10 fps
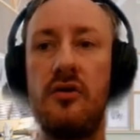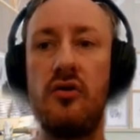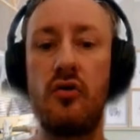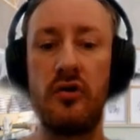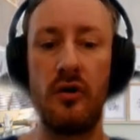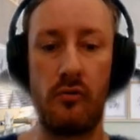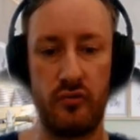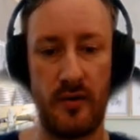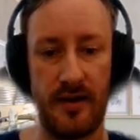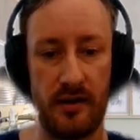You could
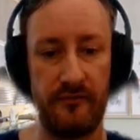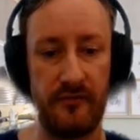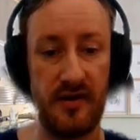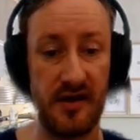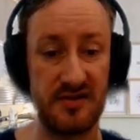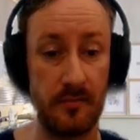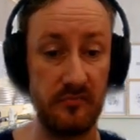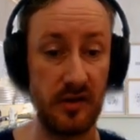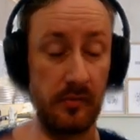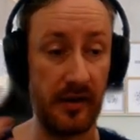also have
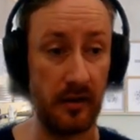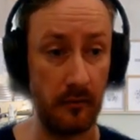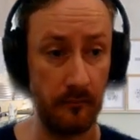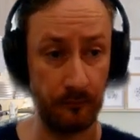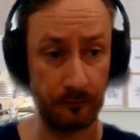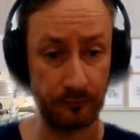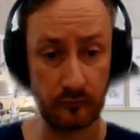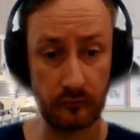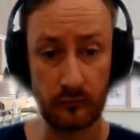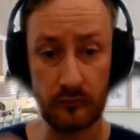KSM doubling,
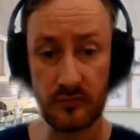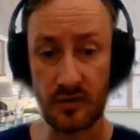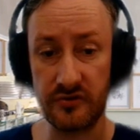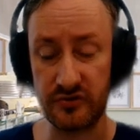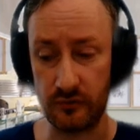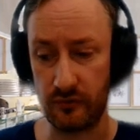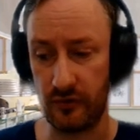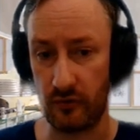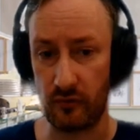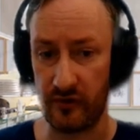
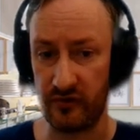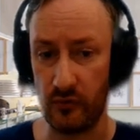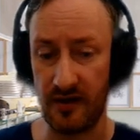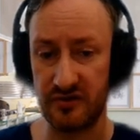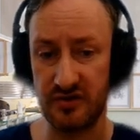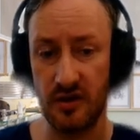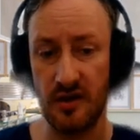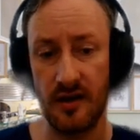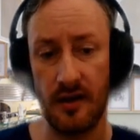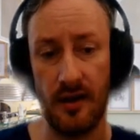so going 2x,
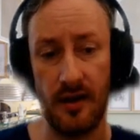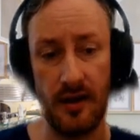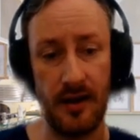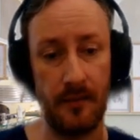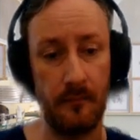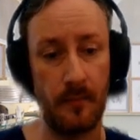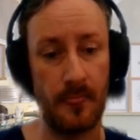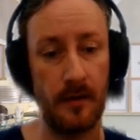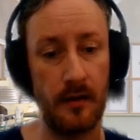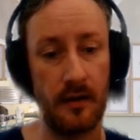
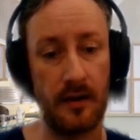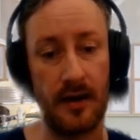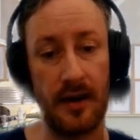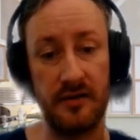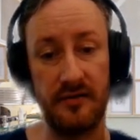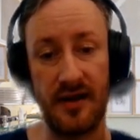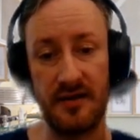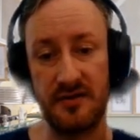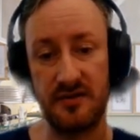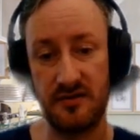and in
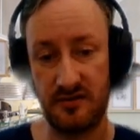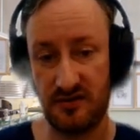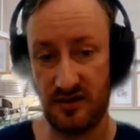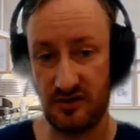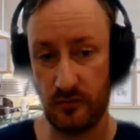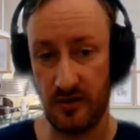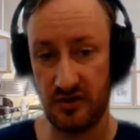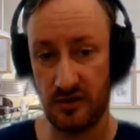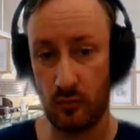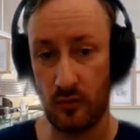that
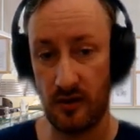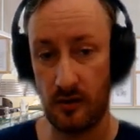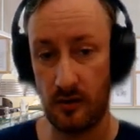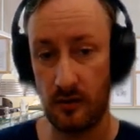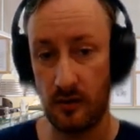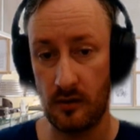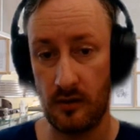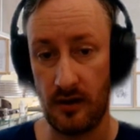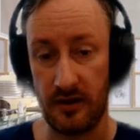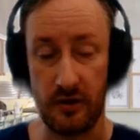situation where
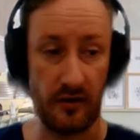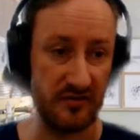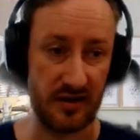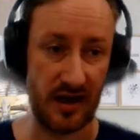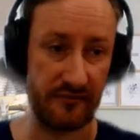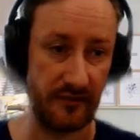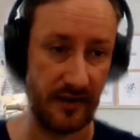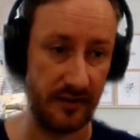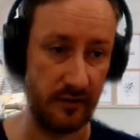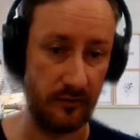I've said half